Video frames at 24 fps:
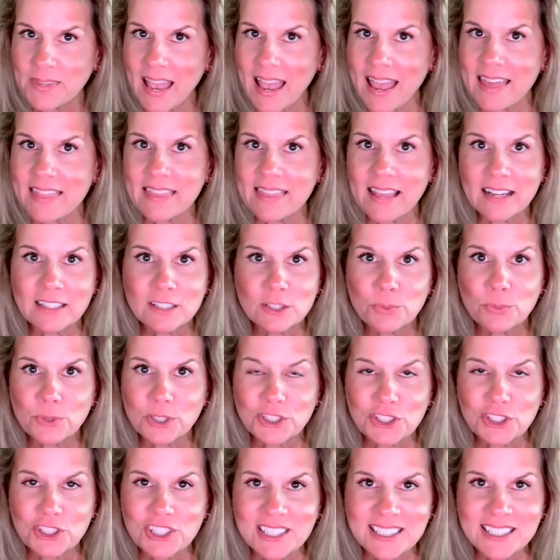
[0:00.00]
And that's
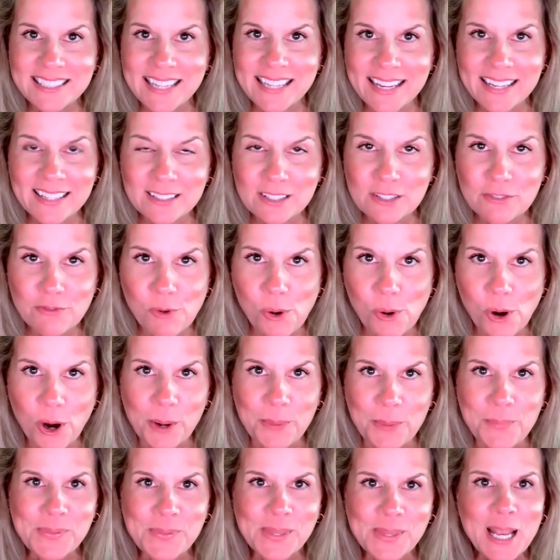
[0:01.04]
what she stands
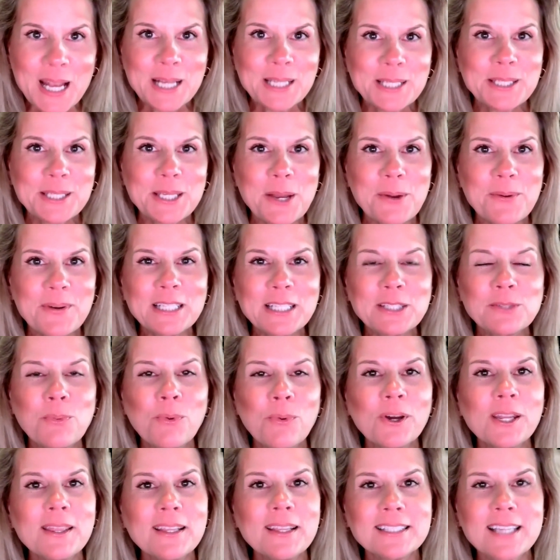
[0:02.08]
for. So it's
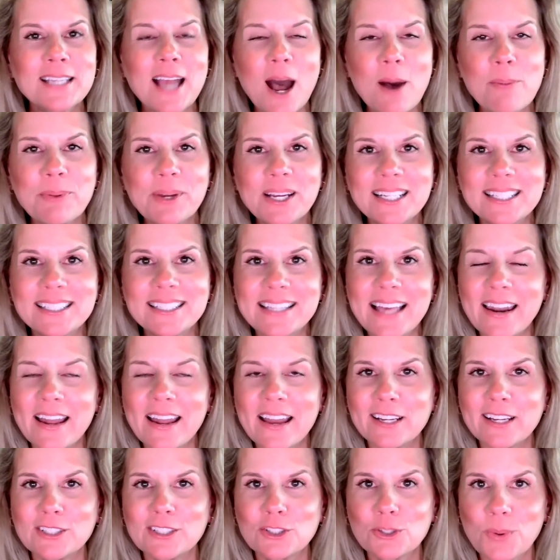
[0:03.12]
one of the topics that I
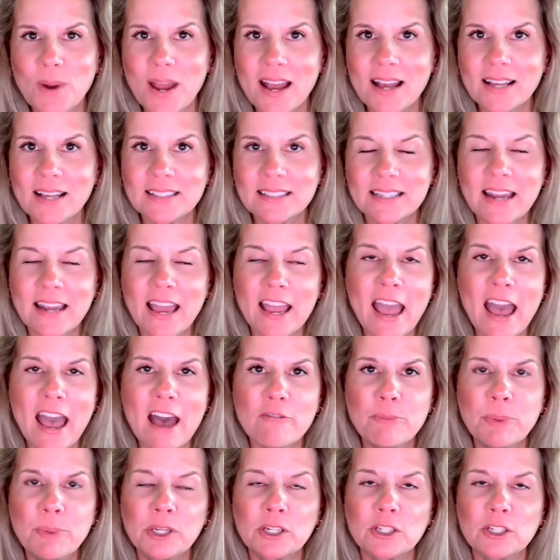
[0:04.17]
address and I
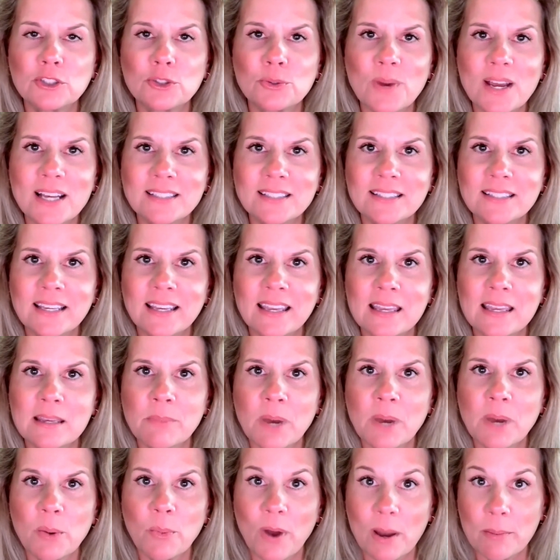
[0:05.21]
have been addressing in
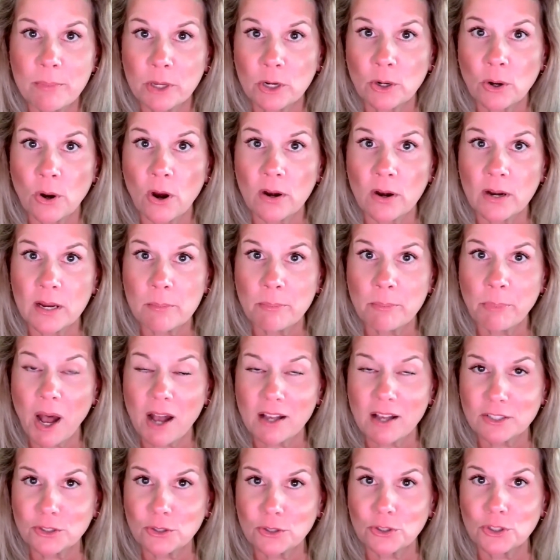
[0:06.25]
my webinar,
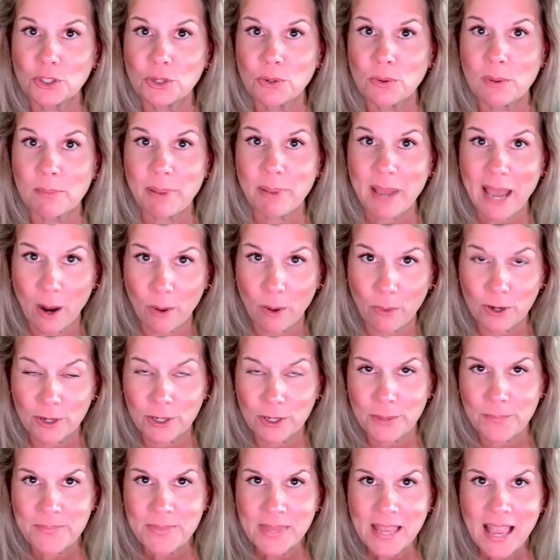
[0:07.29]
Imposter to Empowered.